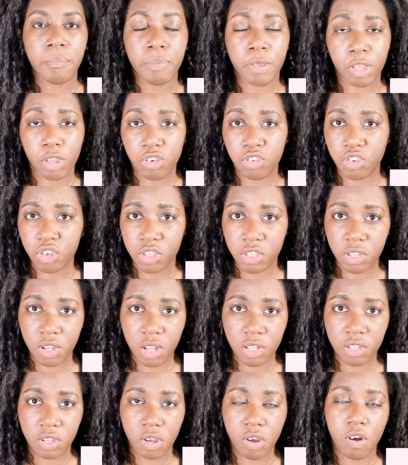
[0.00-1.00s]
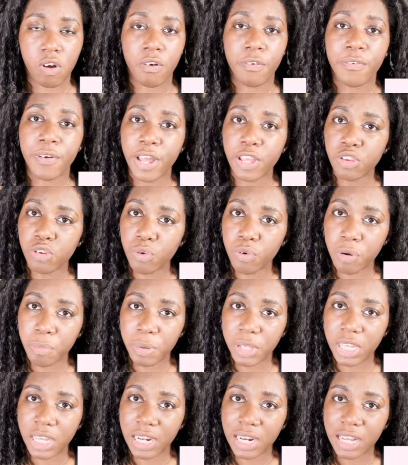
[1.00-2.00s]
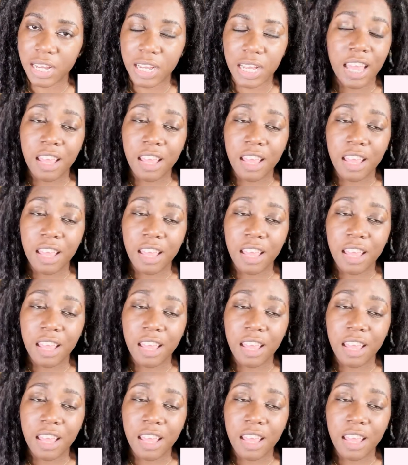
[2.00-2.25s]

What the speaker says: because you're starting off and you're a beginner.